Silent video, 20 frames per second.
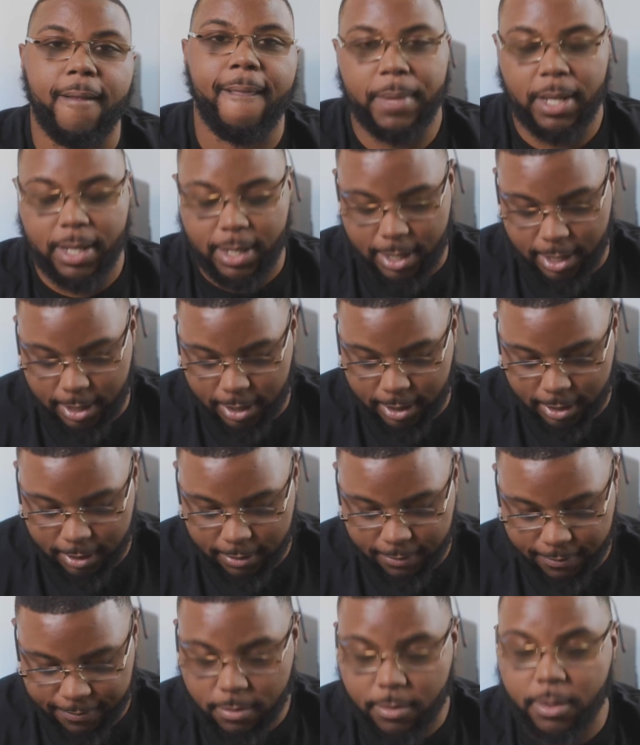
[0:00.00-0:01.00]
because
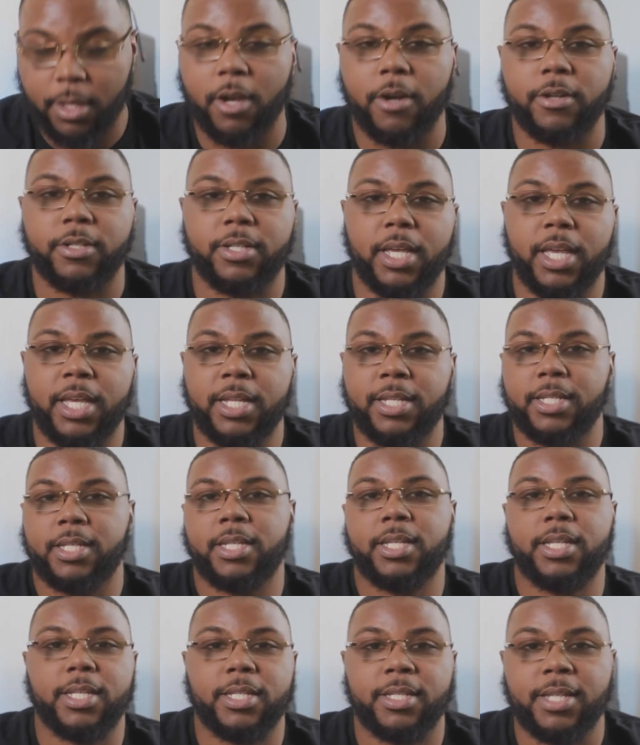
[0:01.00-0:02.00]
there is an
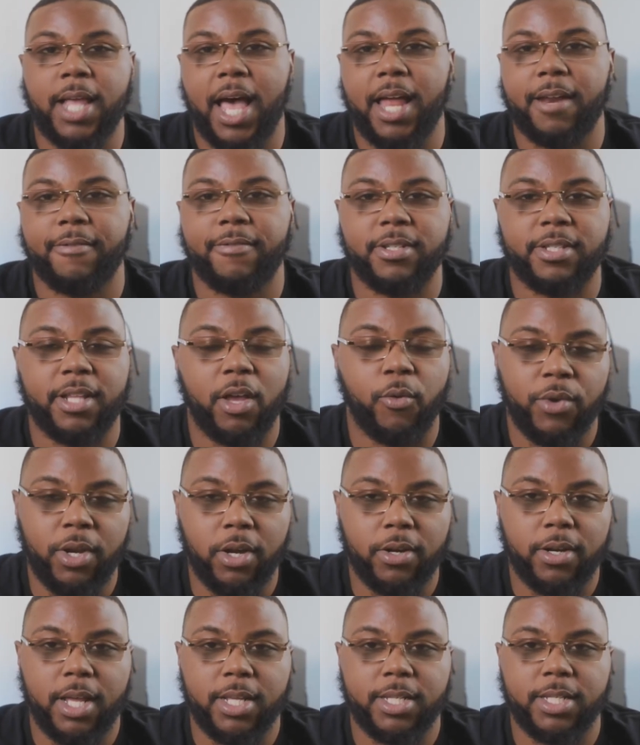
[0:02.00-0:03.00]
entity inside of us that we
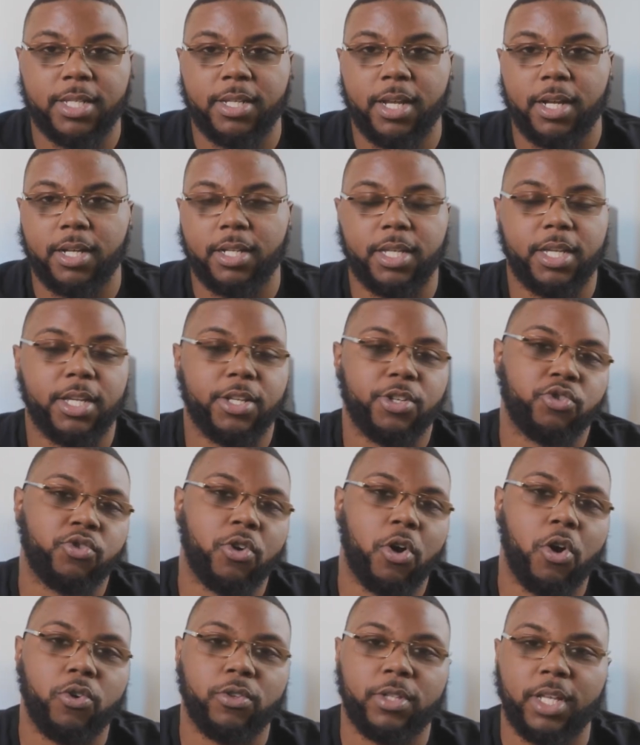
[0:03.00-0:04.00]
don't necessarily
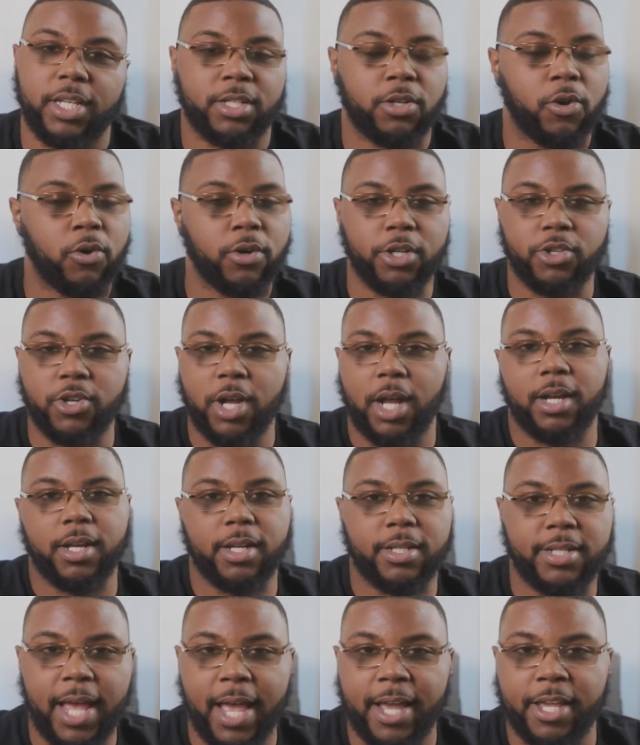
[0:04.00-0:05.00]
control that's going to try to
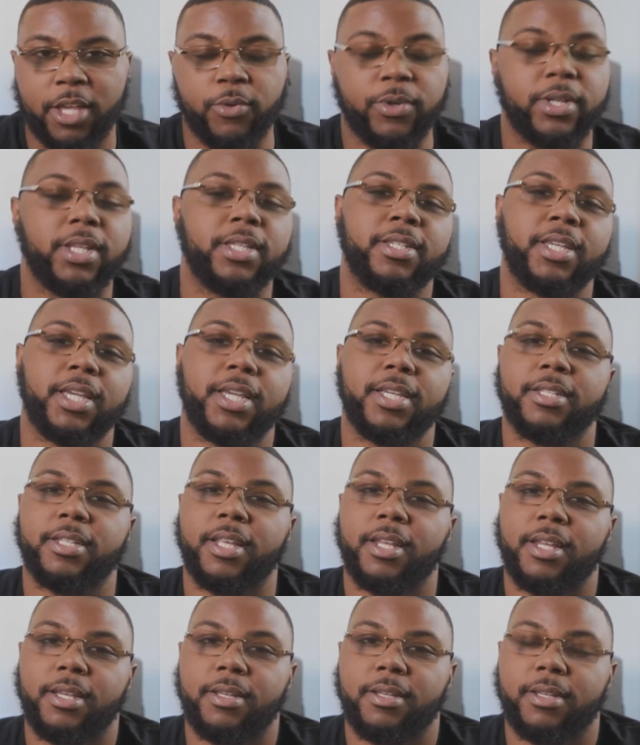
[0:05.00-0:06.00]
attack you any chance
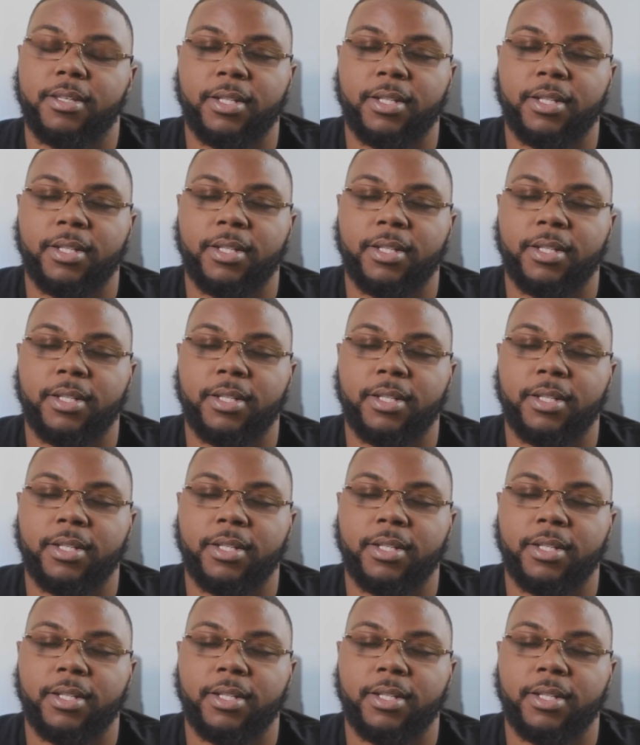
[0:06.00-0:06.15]
that it